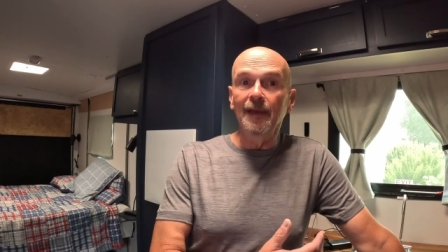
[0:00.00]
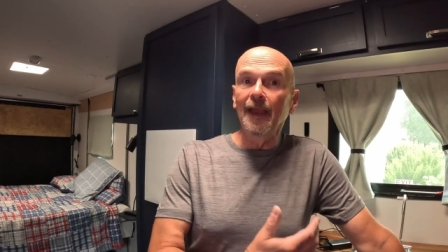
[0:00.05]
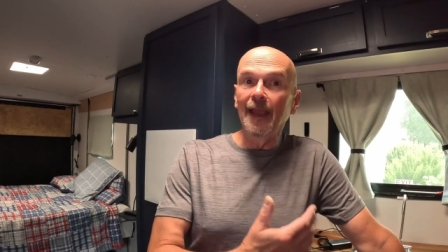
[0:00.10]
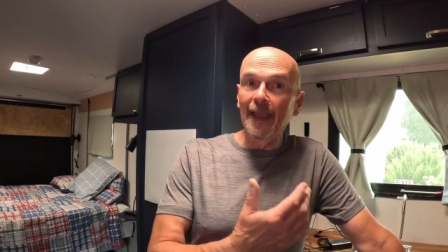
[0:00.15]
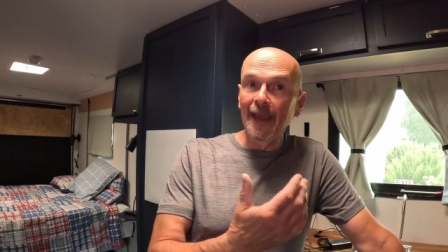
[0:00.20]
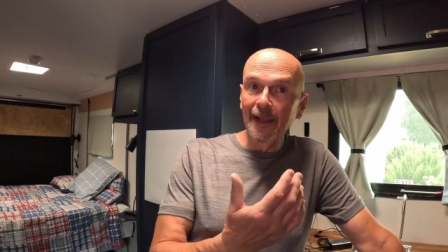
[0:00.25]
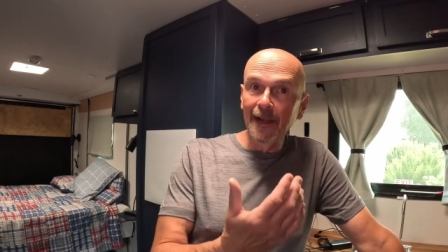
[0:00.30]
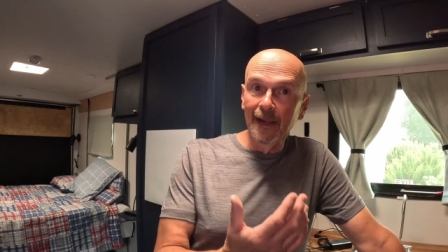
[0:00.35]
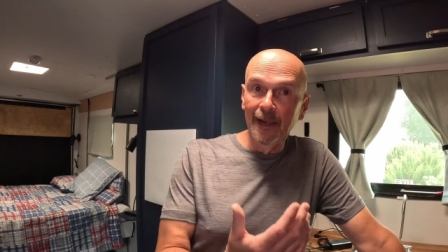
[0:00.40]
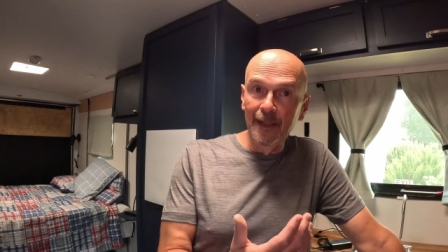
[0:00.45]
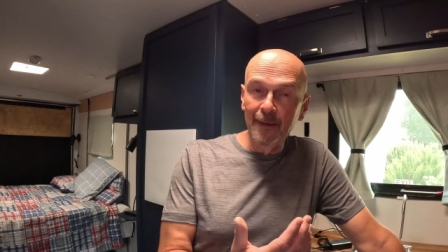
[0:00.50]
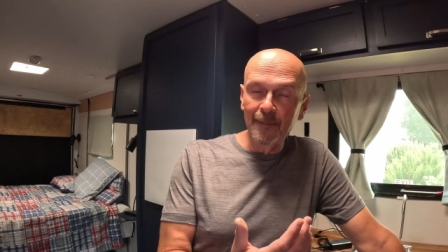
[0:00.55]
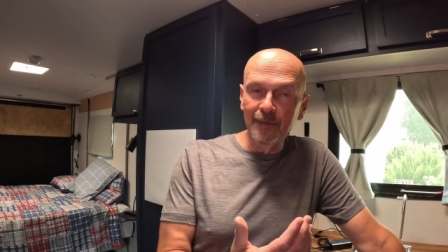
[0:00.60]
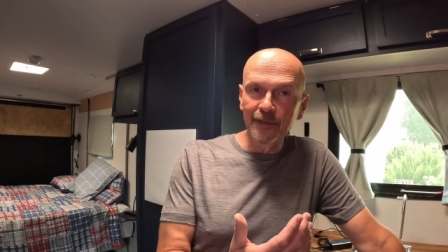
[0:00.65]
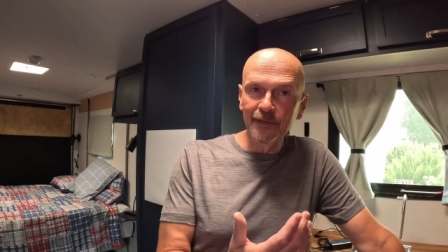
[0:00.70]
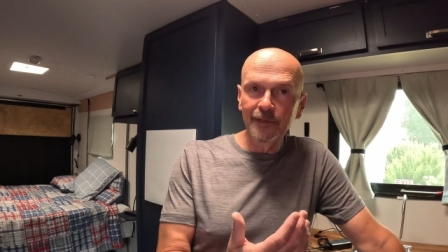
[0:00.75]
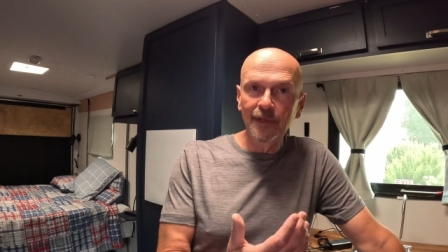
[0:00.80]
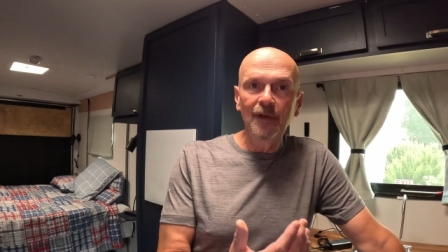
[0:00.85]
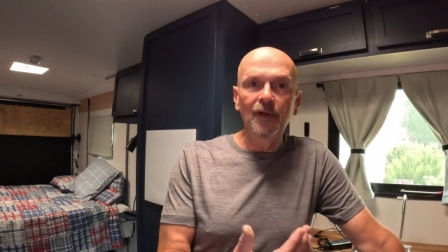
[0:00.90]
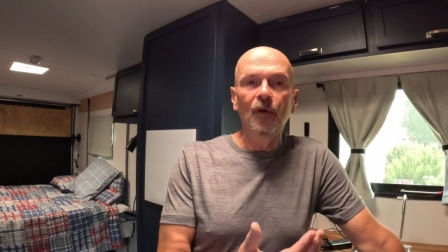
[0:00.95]
and
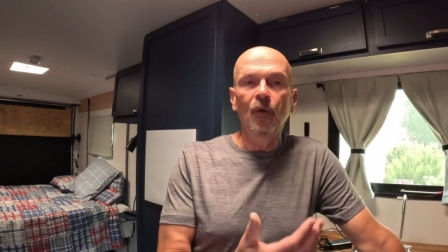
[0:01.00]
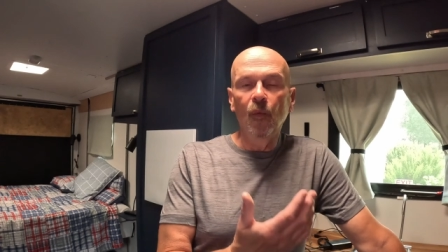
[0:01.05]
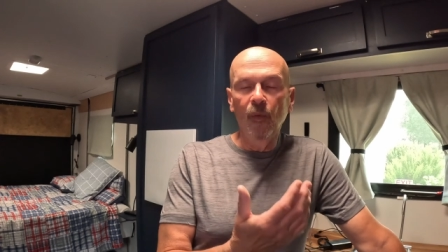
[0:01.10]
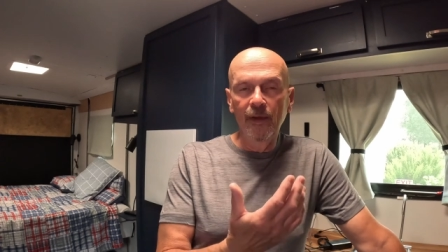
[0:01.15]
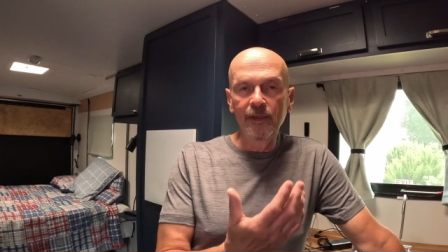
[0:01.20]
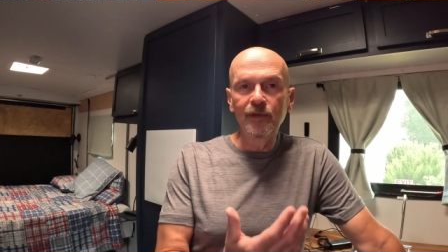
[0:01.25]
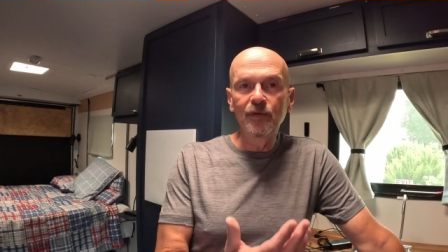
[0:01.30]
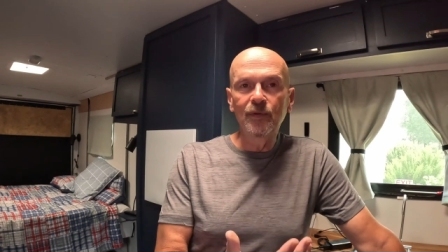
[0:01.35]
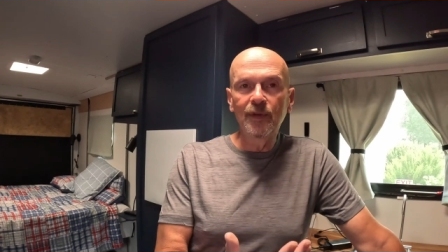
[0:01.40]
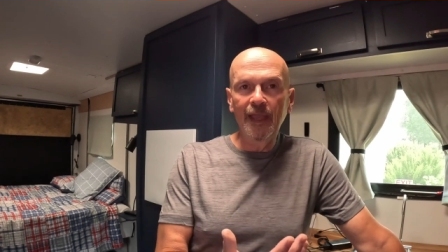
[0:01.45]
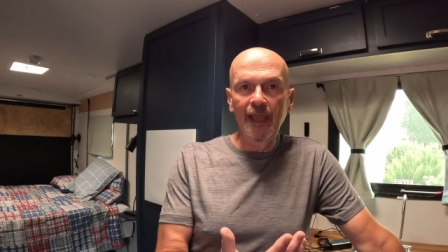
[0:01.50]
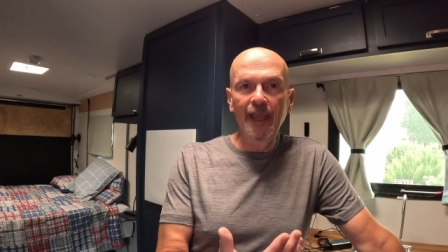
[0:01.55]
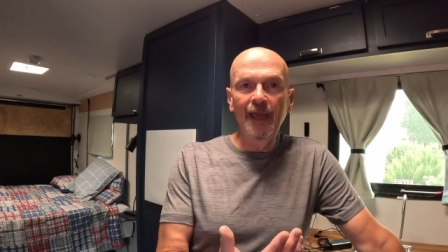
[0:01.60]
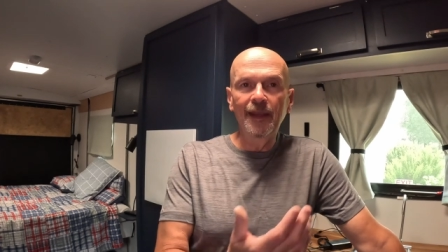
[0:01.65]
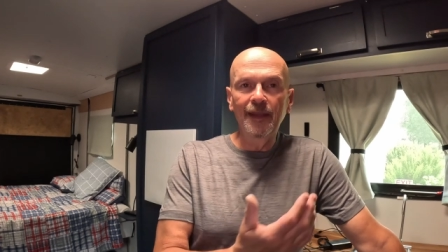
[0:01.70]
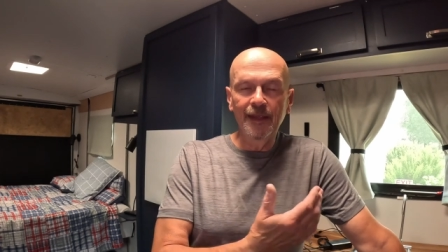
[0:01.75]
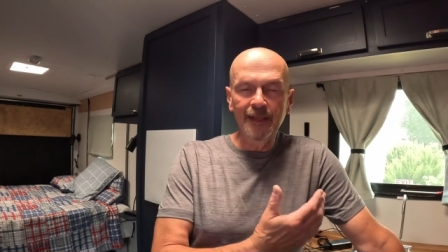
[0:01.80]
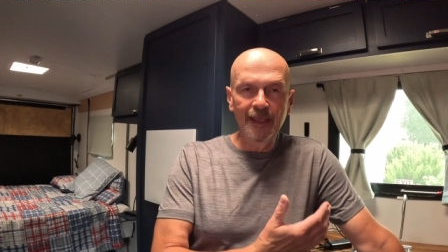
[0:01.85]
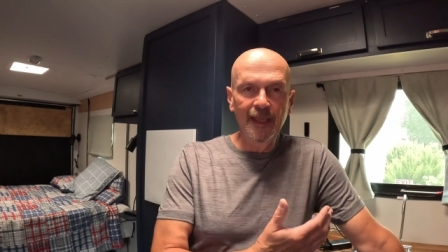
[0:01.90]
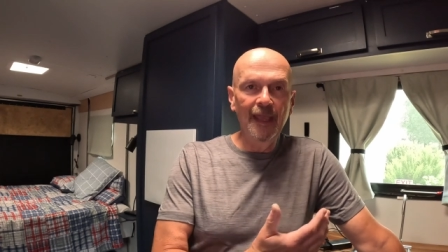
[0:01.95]
limit what you
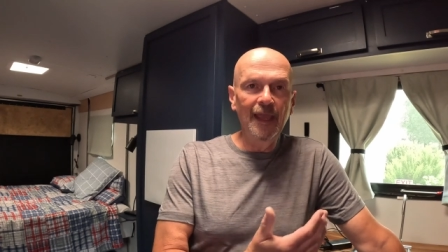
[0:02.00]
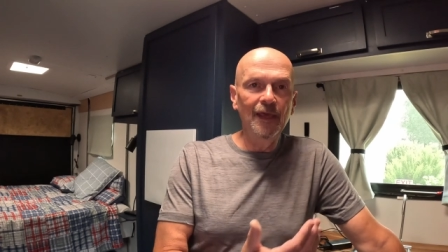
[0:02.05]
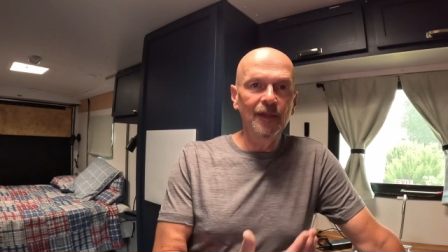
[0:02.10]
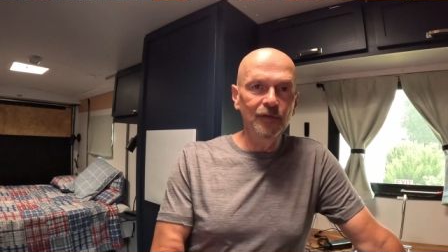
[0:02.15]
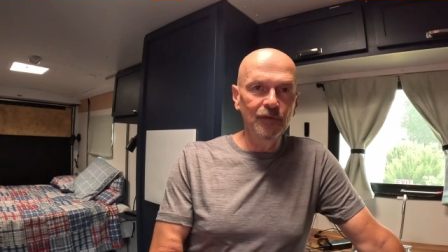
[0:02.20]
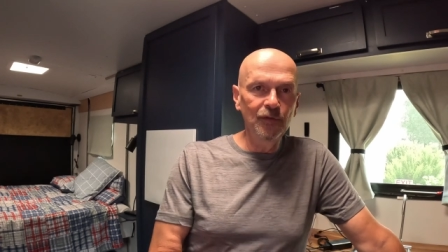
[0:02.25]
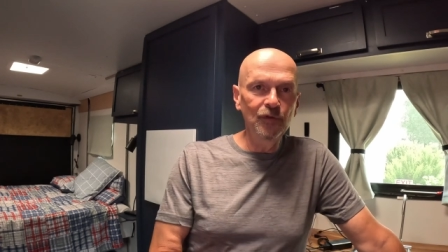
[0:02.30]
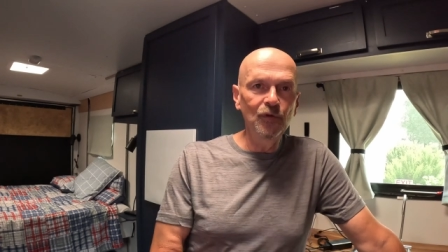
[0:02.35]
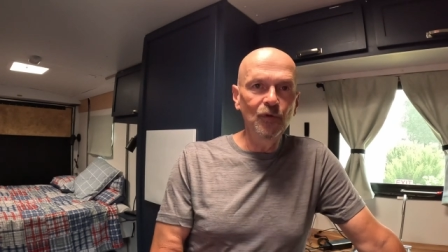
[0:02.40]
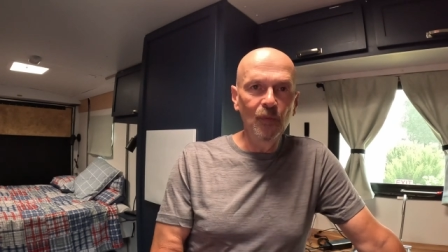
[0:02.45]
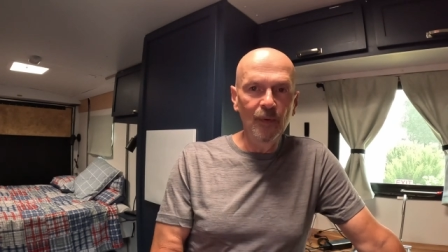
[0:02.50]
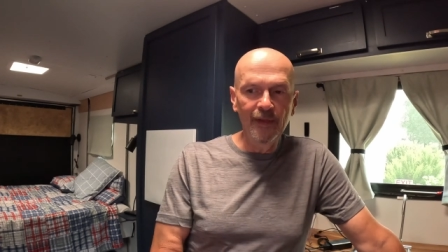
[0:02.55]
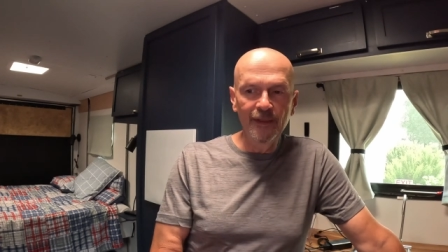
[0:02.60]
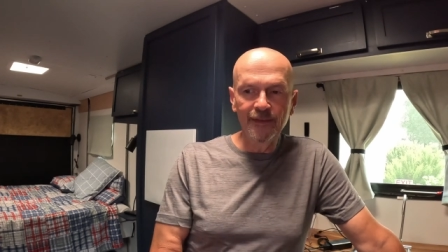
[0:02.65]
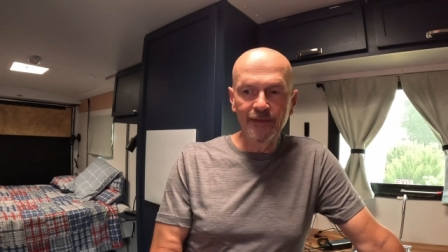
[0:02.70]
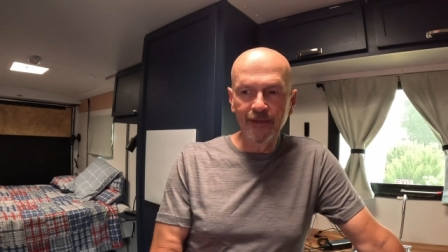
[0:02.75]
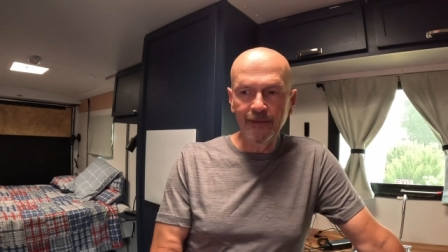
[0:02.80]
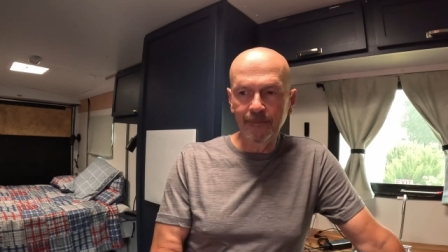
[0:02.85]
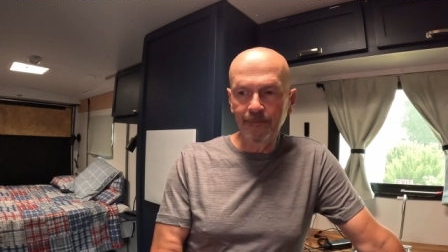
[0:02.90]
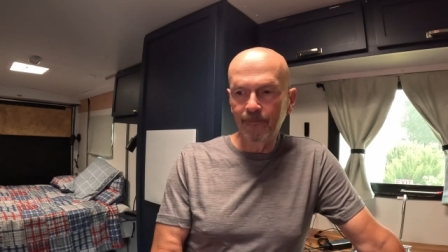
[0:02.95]
can and can't do
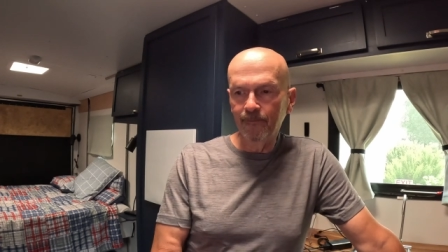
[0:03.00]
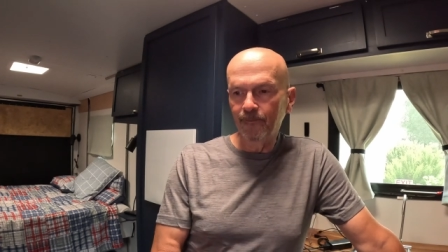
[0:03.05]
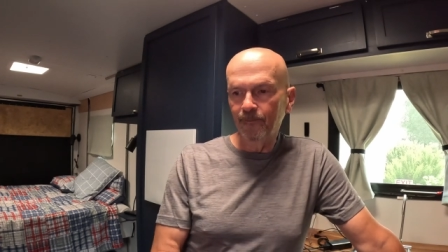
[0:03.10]
with it.